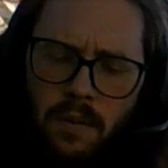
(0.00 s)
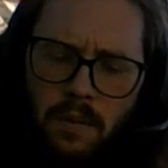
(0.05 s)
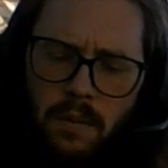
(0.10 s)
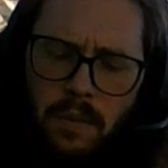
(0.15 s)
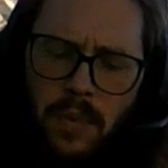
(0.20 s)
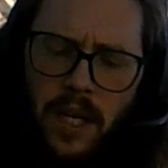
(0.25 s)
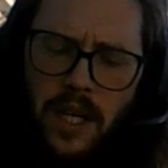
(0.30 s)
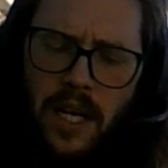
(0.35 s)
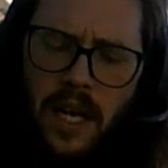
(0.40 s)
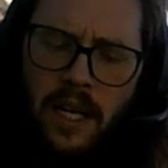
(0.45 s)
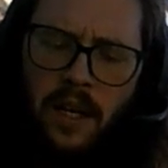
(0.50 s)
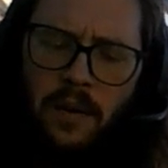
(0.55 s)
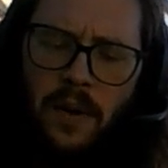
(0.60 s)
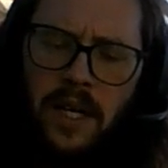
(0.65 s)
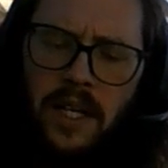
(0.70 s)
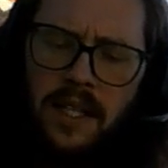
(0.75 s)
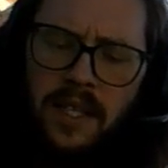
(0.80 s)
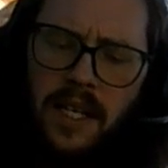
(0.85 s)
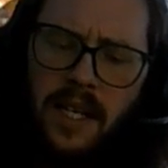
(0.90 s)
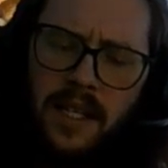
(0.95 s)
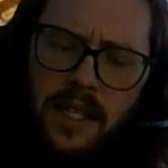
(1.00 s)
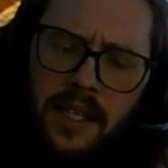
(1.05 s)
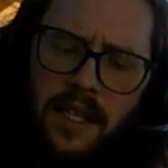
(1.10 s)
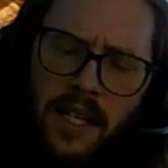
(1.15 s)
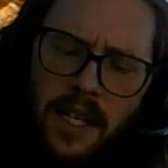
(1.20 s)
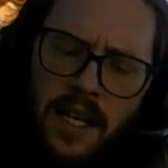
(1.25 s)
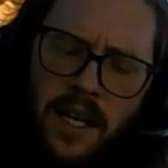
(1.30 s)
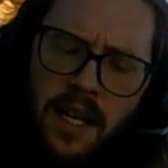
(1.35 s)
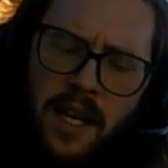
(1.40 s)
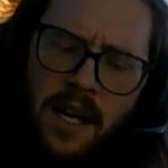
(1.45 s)
but anyway, it says
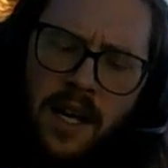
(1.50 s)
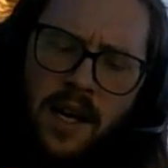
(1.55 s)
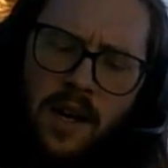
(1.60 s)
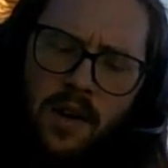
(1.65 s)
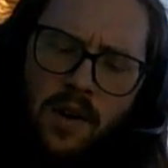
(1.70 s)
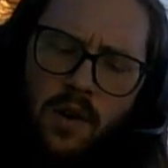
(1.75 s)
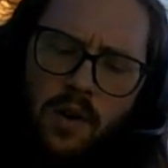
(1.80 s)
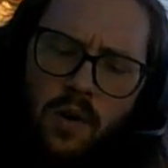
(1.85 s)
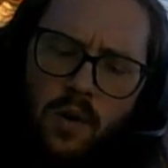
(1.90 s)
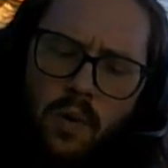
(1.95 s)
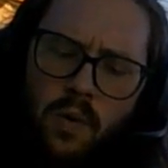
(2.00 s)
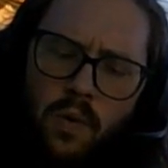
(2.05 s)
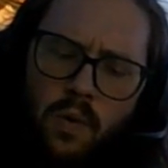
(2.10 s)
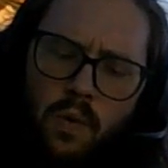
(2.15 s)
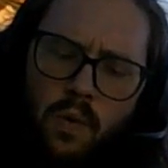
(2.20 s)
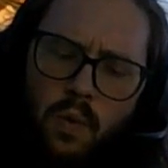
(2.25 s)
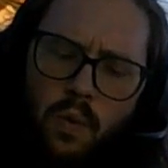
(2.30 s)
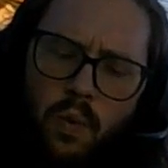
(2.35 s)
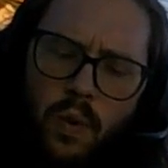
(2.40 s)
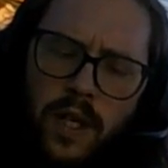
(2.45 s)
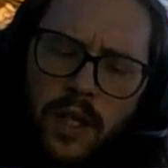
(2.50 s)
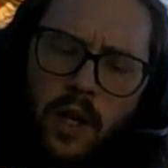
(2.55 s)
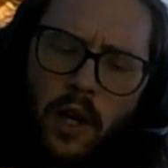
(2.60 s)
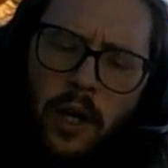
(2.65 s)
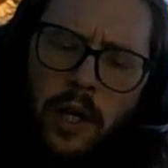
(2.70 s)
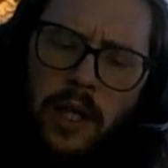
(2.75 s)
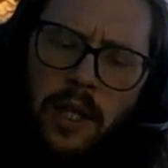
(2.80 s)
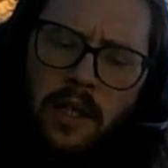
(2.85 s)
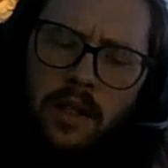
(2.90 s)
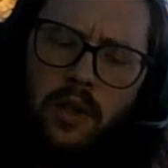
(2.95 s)

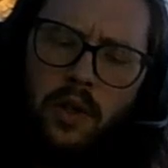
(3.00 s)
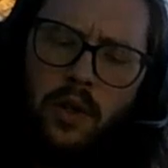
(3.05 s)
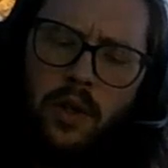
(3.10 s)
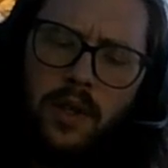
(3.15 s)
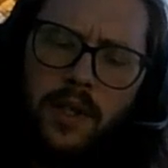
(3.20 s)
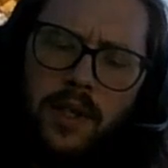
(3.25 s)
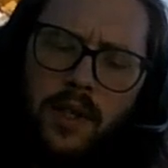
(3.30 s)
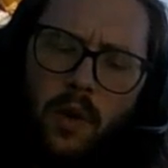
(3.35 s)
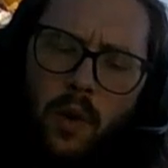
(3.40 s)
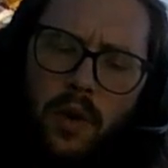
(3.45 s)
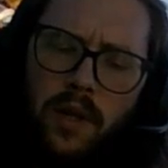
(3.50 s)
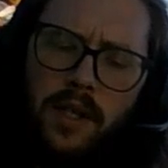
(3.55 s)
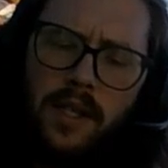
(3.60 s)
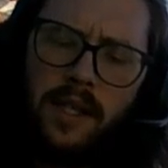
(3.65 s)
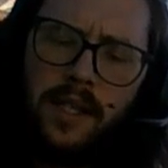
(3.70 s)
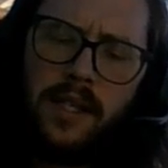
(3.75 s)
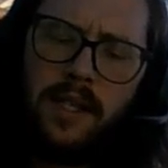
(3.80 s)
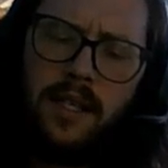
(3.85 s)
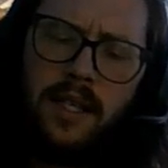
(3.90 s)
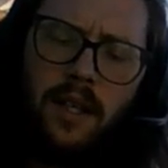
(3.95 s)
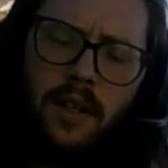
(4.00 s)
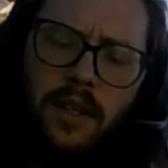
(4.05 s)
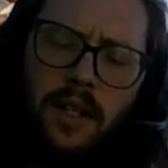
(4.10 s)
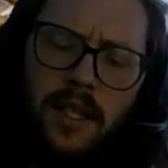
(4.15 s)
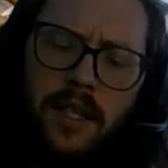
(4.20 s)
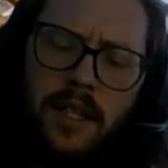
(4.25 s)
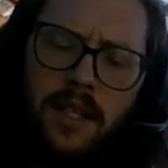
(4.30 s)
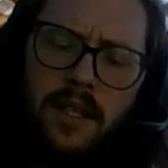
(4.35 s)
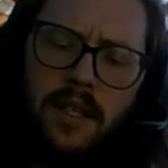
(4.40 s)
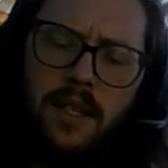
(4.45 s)
returning to the source is
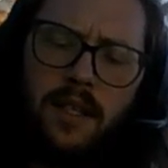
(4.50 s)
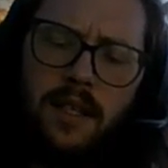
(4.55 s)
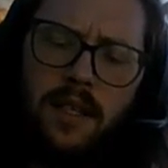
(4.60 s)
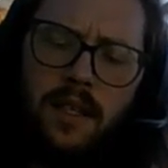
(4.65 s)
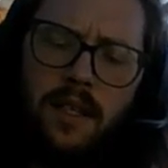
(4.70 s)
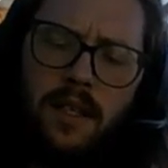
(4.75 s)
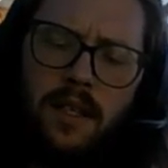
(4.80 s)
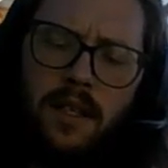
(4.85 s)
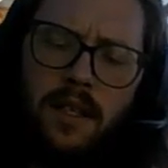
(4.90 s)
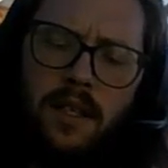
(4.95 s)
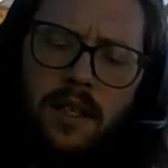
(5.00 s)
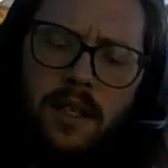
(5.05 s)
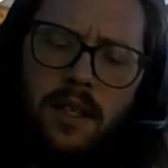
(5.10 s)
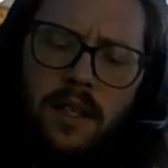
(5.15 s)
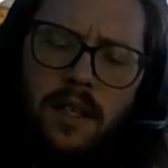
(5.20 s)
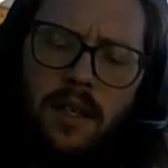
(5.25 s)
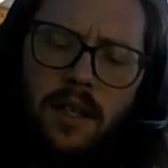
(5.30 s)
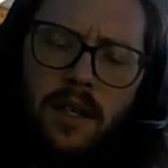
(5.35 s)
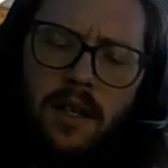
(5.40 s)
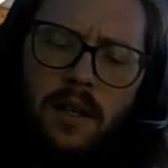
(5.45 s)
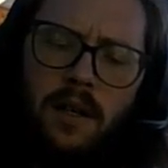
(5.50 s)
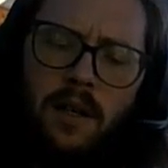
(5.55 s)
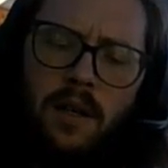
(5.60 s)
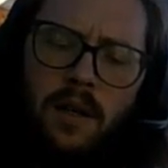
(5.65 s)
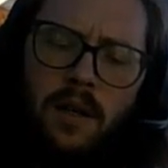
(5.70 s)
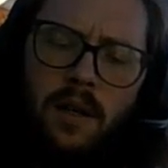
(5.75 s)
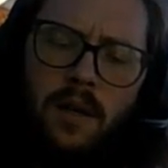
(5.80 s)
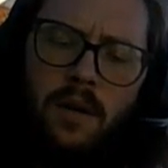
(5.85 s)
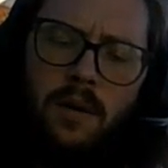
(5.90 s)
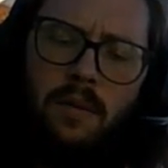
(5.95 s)
stillness.
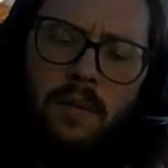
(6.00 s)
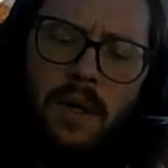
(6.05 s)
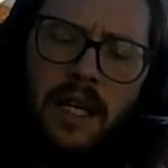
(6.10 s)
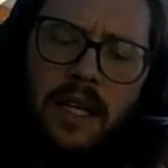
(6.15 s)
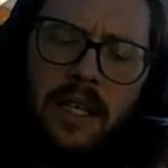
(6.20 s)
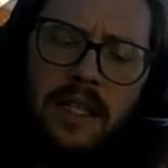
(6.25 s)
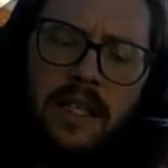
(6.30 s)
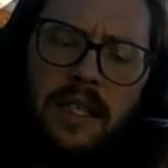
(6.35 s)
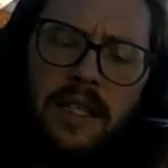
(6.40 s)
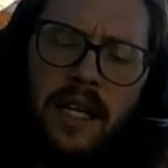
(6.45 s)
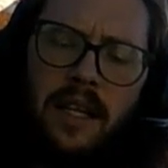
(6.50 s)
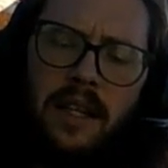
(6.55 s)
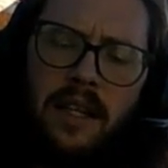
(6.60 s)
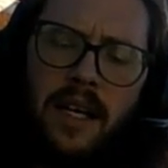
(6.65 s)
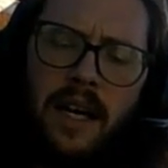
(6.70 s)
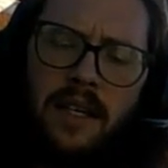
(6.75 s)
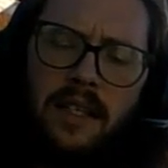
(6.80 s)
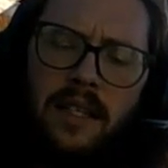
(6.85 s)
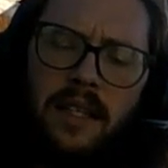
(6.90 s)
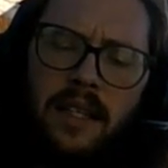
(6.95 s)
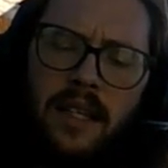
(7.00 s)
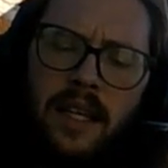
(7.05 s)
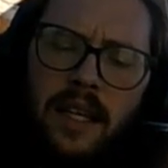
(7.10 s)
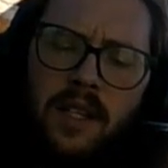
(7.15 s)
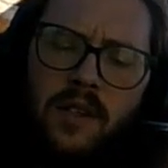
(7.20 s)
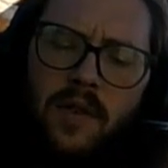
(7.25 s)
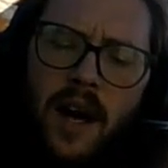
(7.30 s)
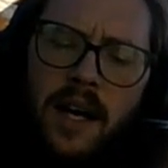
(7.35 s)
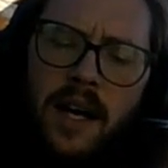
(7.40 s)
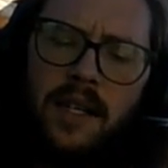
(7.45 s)
Because the 10,000
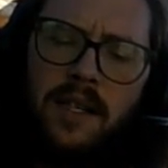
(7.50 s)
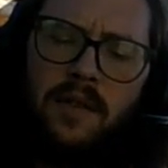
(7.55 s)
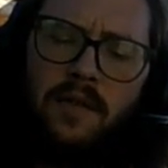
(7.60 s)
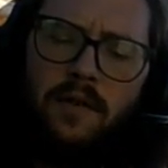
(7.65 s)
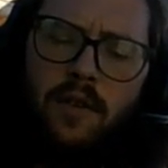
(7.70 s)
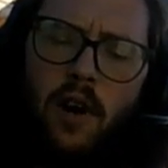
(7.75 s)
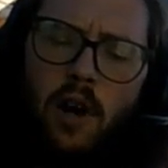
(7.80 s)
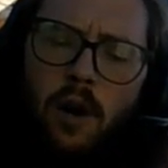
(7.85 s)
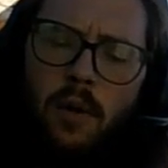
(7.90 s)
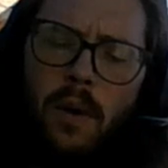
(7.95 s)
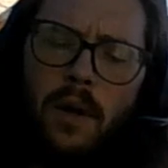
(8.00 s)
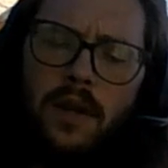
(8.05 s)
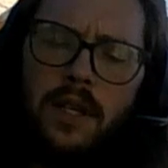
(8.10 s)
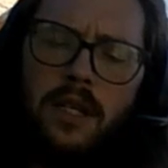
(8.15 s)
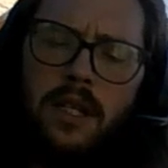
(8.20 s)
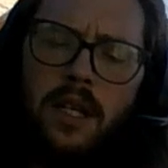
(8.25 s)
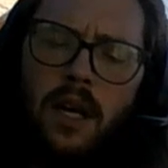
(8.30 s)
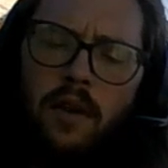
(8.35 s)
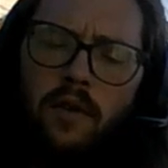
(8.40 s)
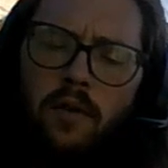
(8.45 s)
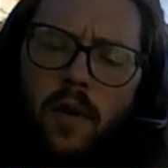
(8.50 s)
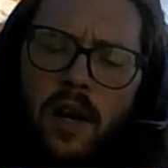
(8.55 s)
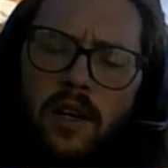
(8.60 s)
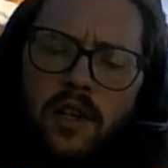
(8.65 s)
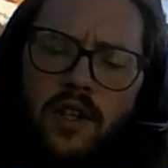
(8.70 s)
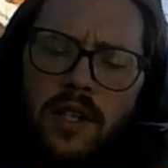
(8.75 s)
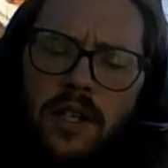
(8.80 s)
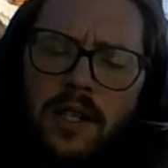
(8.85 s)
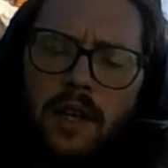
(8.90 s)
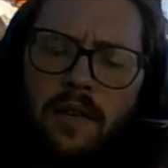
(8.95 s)
things rise and fall while the self
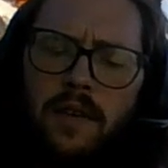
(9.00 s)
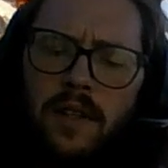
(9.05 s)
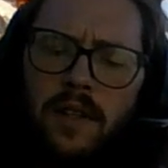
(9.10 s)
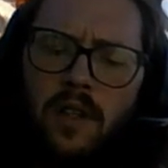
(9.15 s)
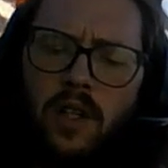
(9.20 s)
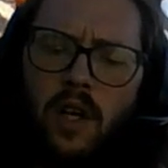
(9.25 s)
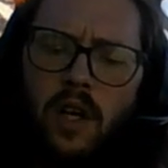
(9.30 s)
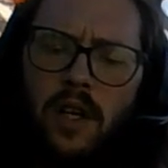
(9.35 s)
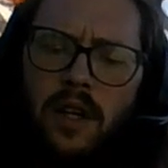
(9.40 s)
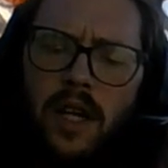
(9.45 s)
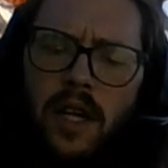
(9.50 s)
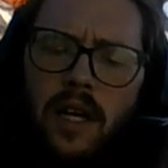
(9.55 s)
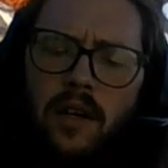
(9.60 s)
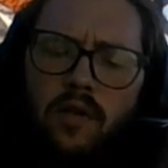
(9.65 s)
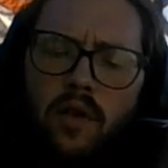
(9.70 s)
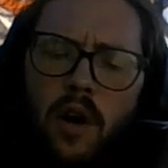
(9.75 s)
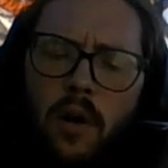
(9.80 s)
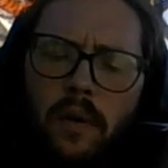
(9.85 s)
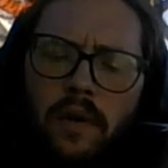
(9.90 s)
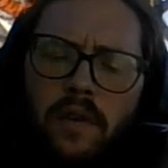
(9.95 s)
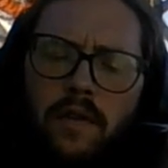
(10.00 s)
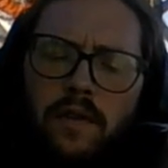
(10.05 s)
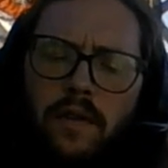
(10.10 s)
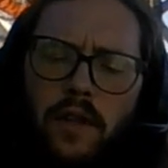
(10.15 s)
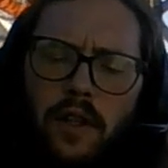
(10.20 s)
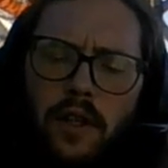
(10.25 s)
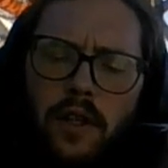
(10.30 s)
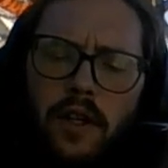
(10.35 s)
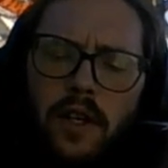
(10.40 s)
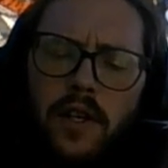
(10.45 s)
watches their return, they grow and
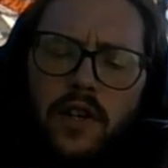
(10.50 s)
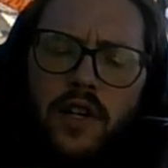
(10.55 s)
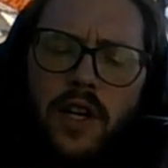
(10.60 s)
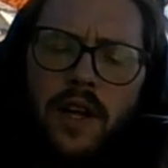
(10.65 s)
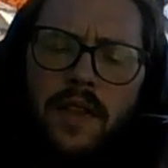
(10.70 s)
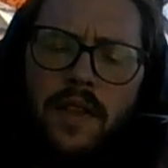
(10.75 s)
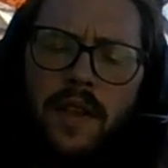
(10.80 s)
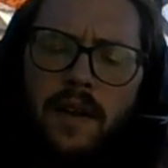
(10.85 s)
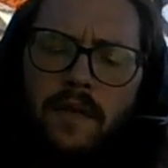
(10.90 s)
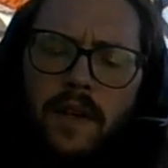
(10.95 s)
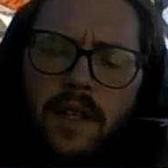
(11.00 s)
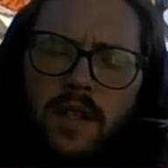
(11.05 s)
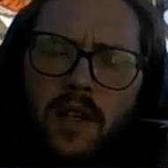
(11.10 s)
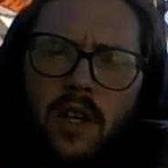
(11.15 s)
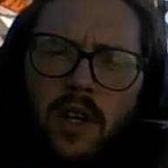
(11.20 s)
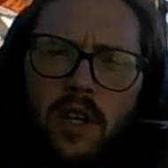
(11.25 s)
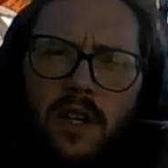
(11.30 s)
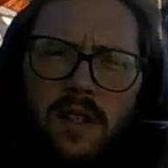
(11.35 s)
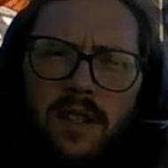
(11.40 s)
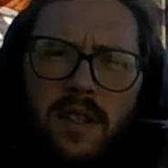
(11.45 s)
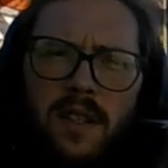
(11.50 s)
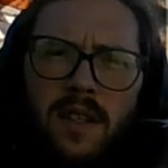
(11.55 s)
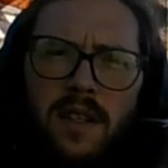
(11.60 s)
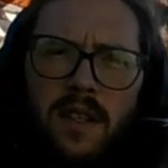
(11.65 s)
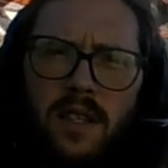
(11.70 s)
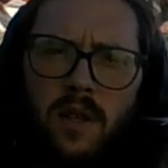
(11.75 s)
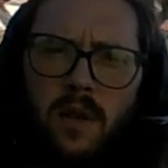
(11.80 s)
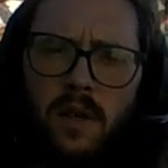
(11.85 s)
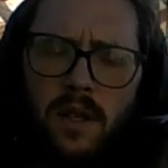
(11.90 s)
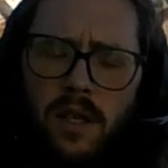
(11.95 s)
flourish and then return to the
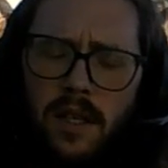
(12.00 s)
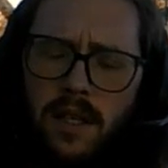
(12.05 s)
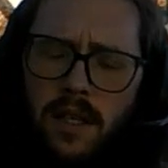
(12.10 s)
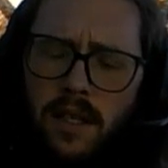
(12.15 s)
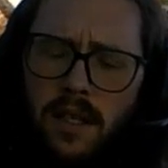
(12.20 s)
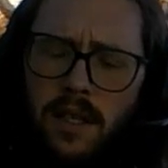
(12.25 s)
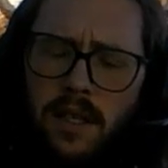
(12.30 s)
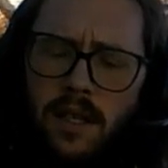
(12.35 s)
source.